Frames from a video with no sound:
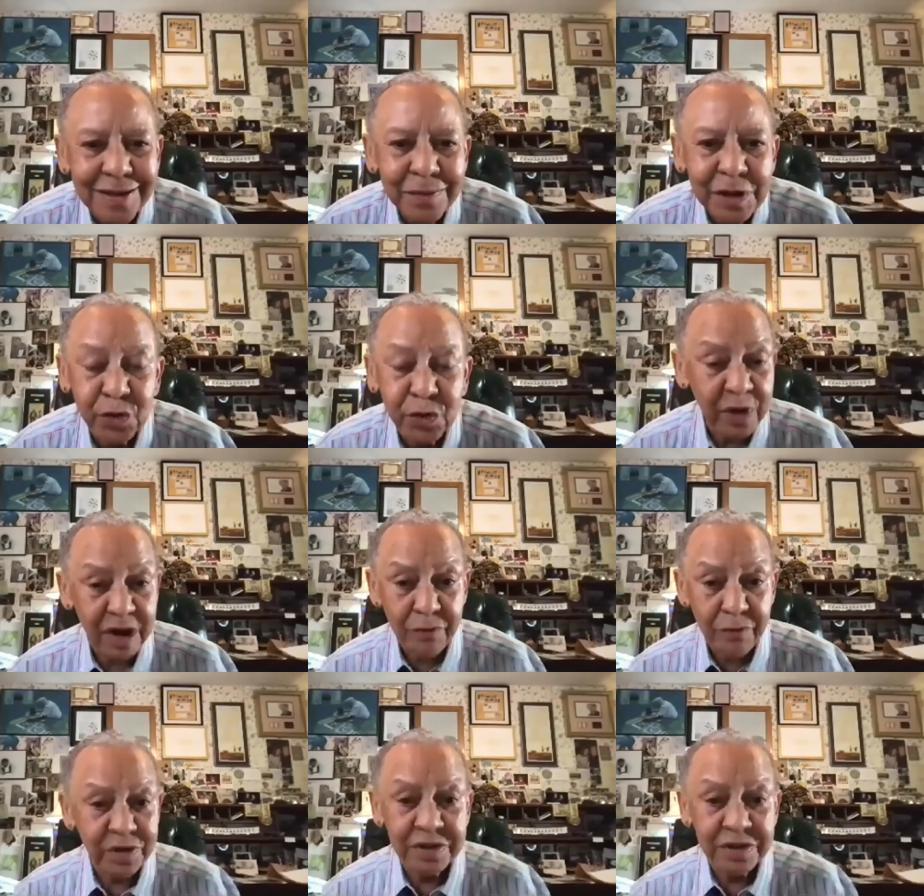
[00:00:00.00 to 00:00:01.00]
because whatever is
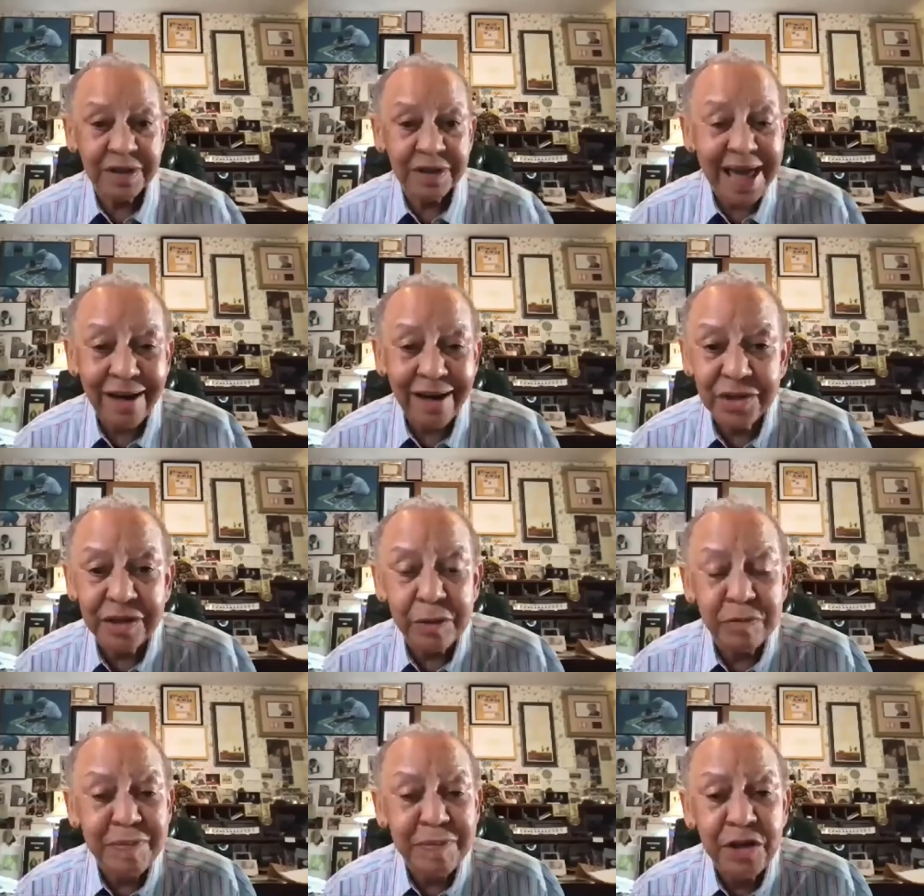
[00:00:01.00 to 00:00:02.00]
in the galaxy can
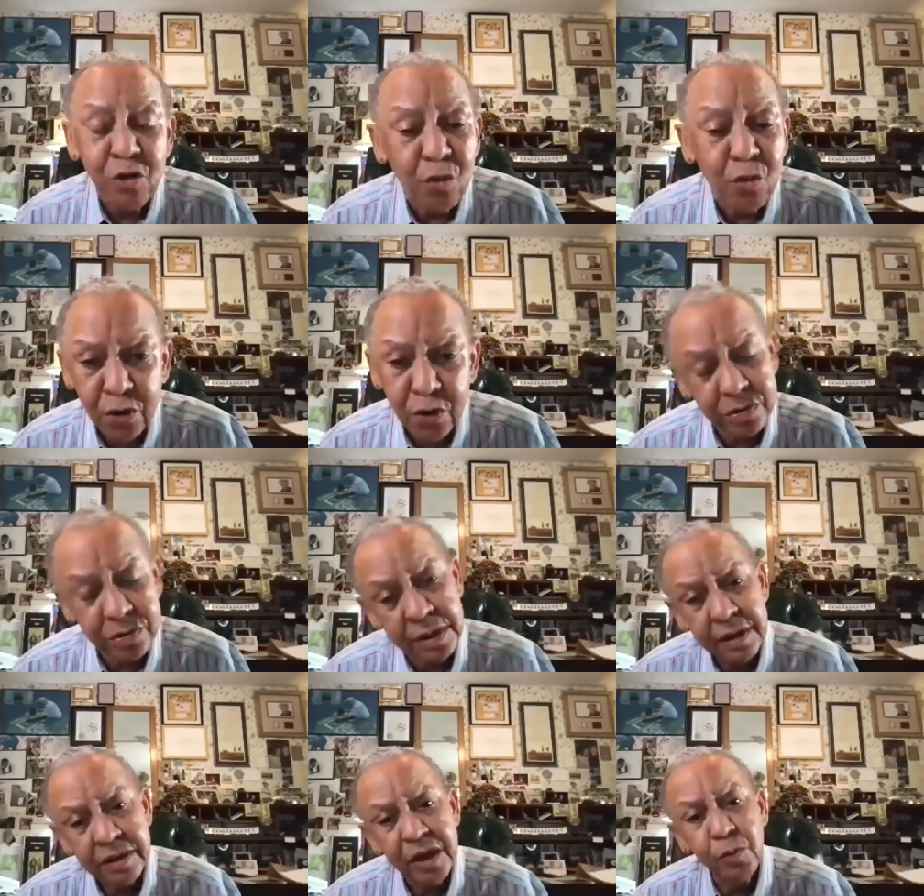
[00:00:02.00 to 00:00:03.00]
be no worse
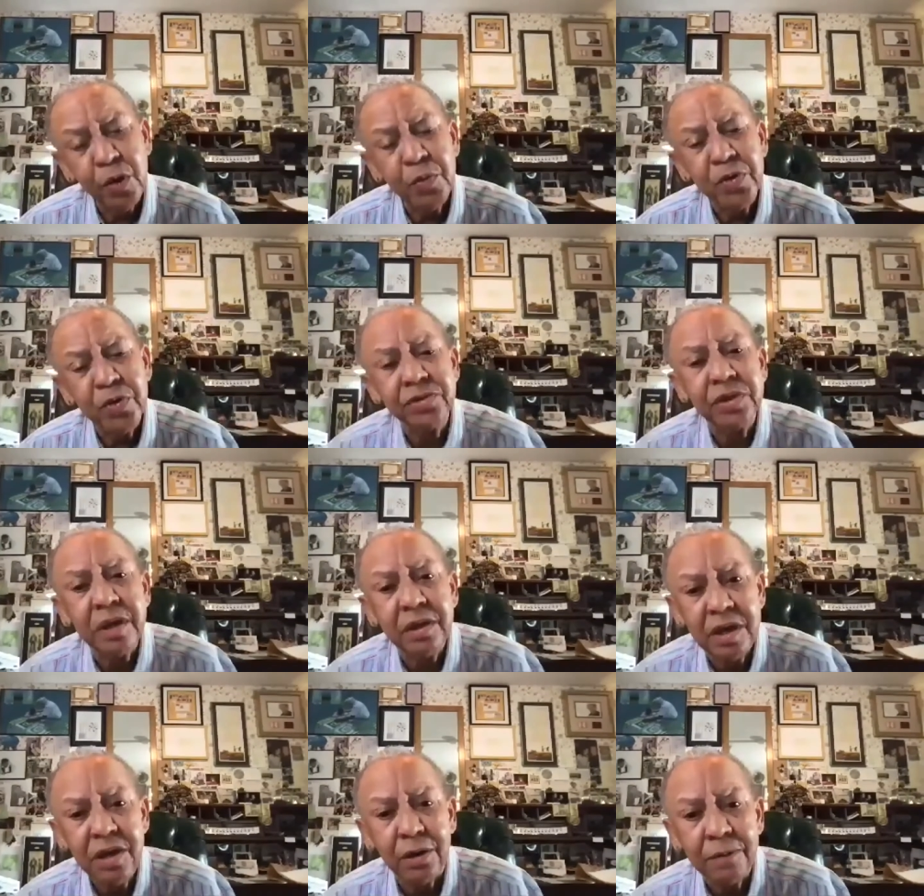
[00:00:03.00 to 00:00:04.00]
than what we're seeing here,